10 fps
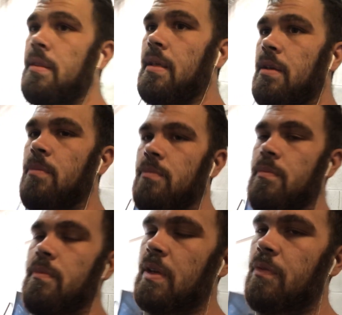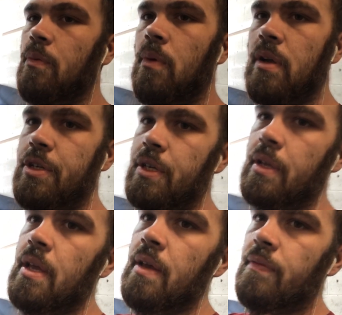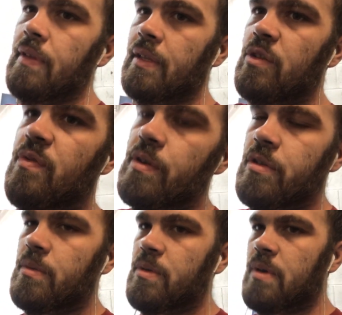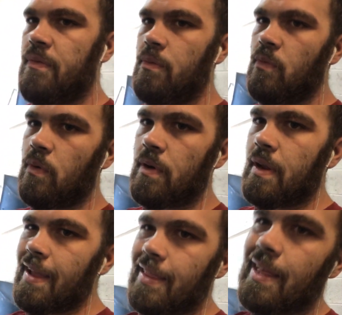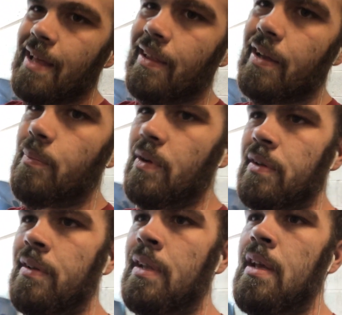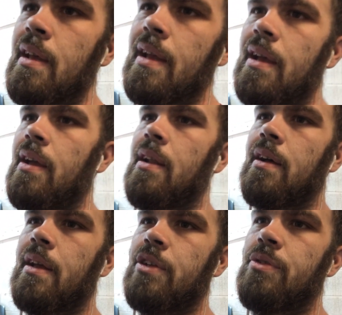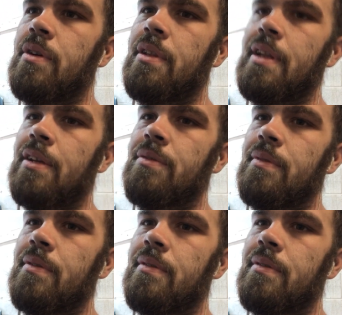thank you for watching. If you like this video, subscribe for more, hit that like button, and I'll catch you all in the next one.